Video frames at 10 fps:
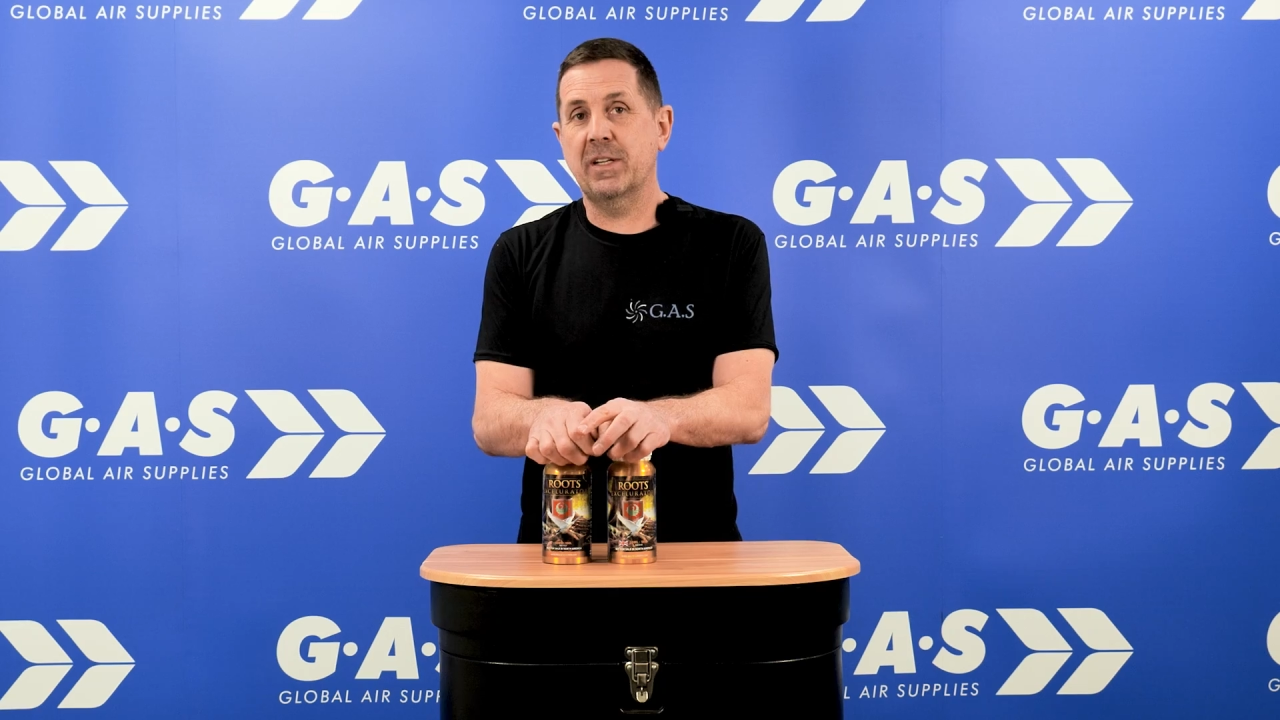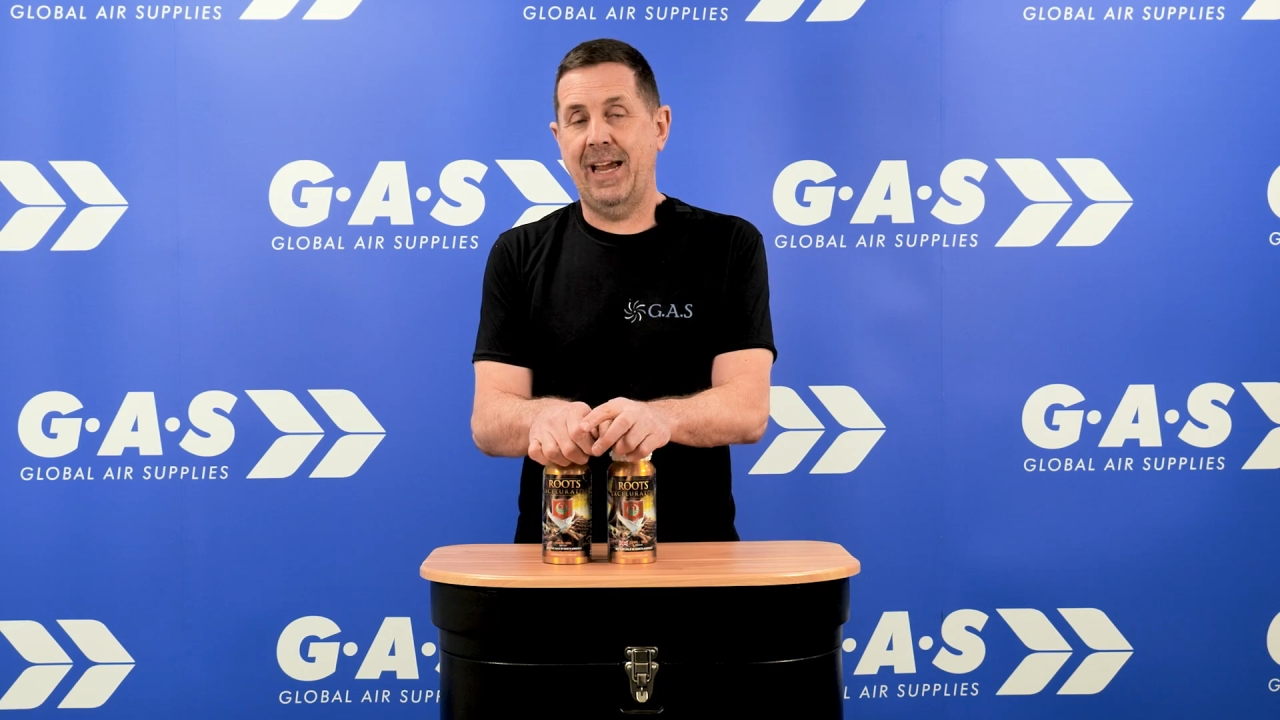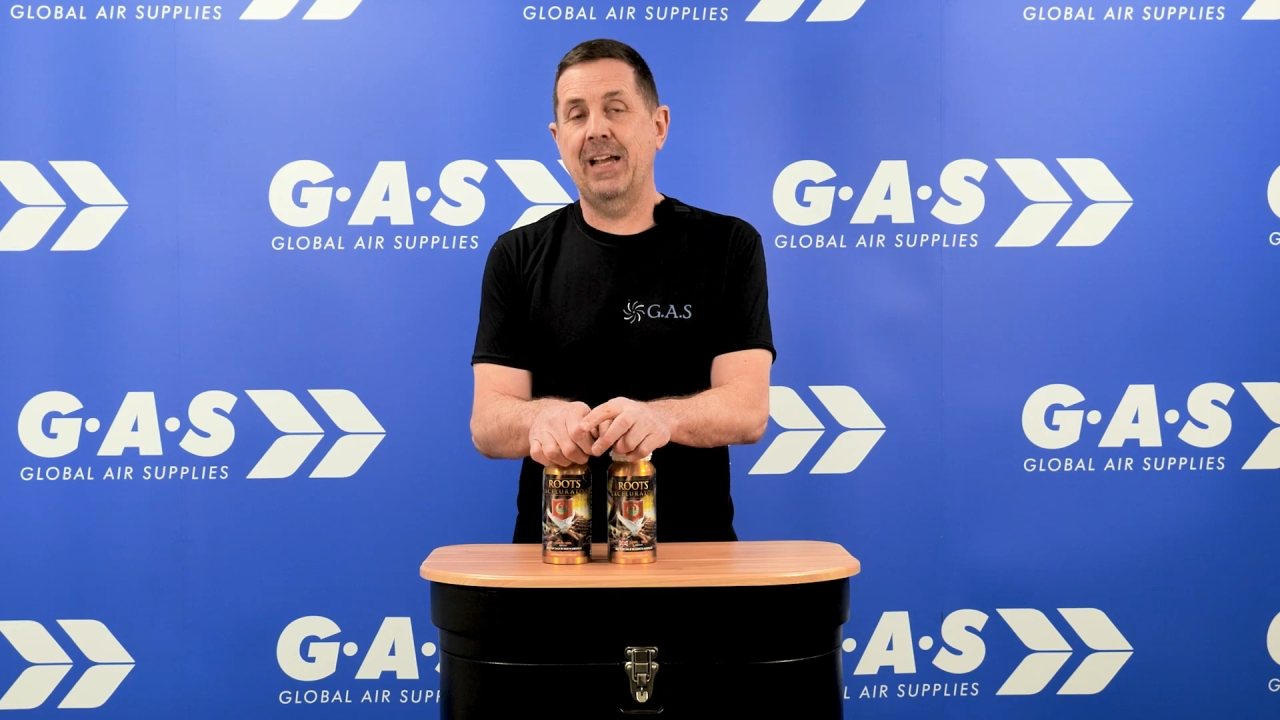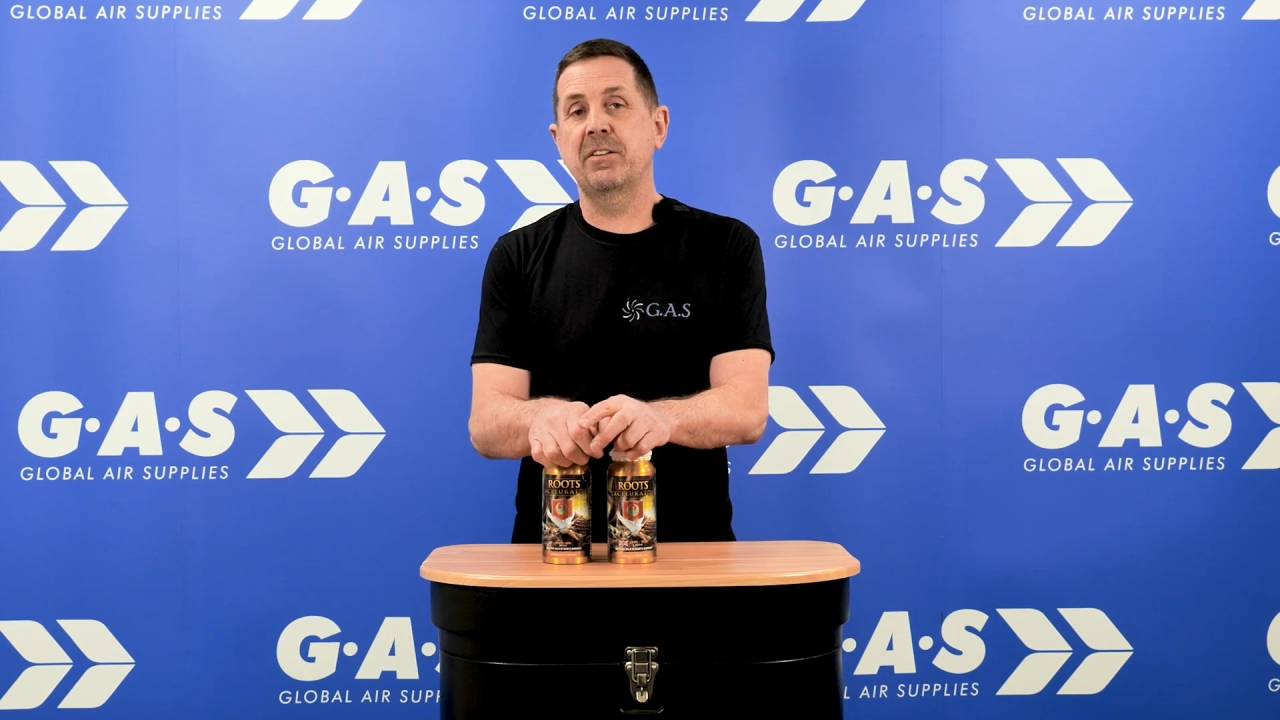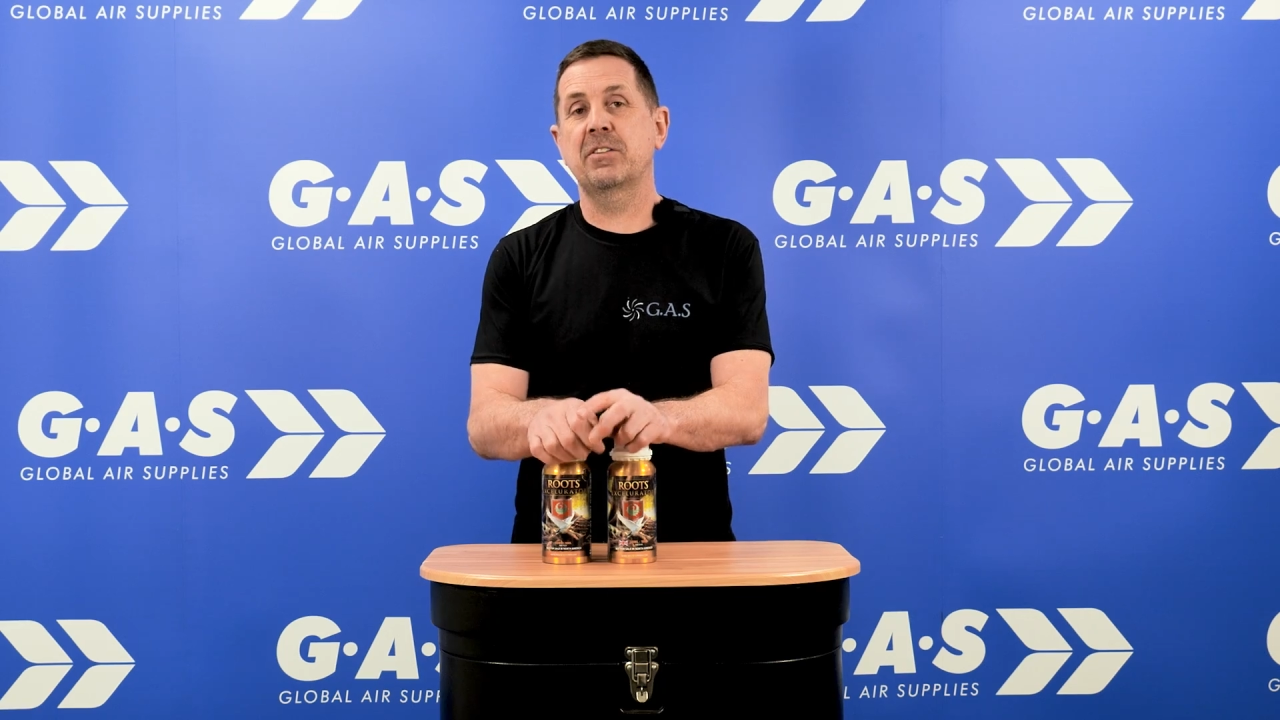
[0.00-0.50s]

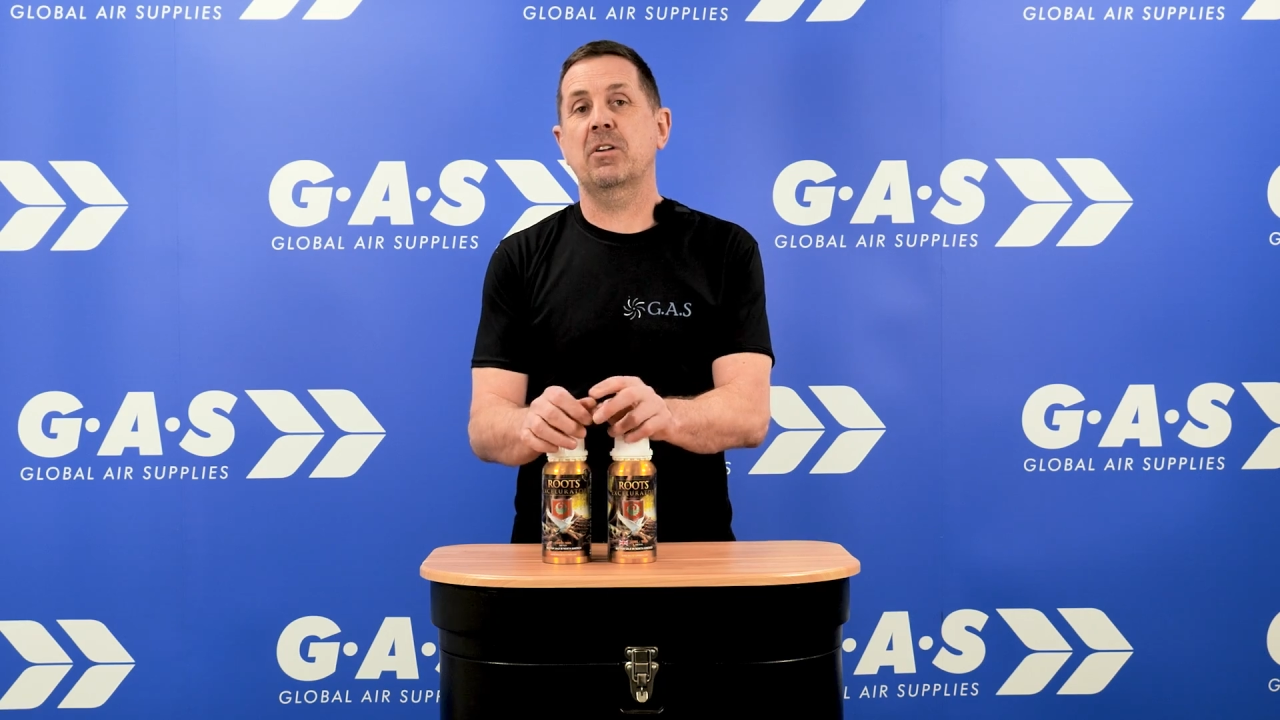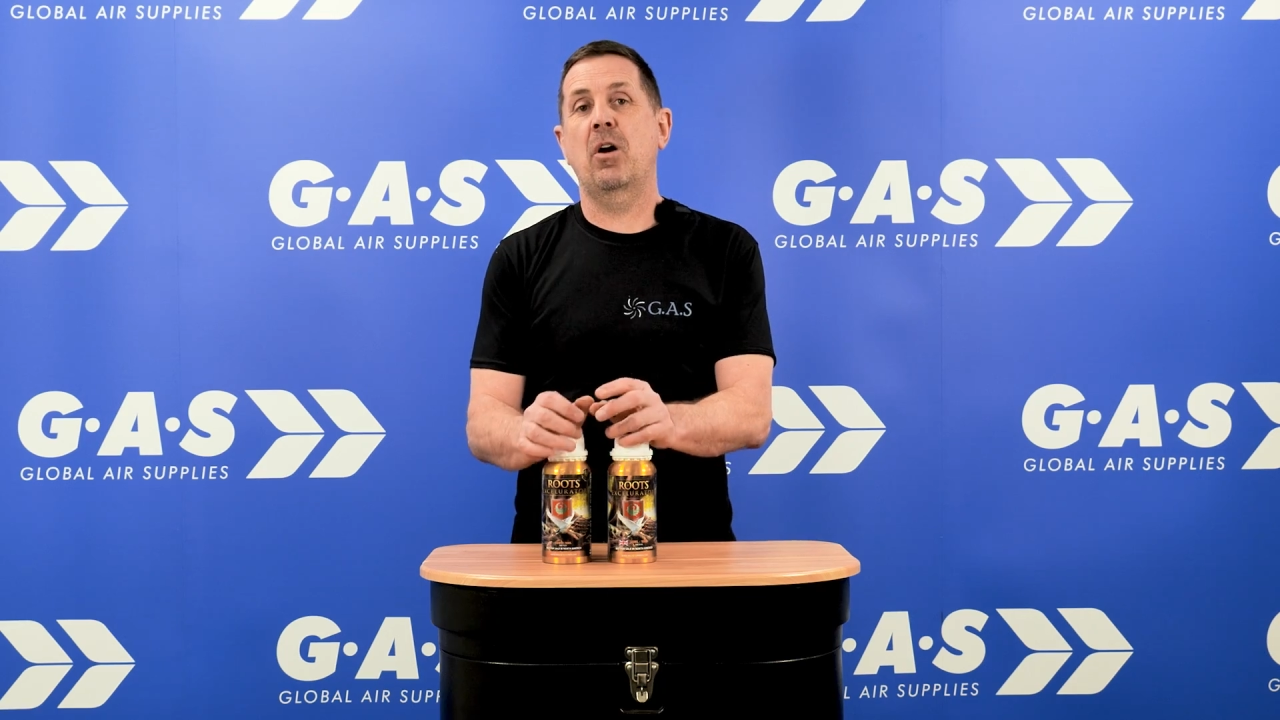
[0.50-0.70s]
cans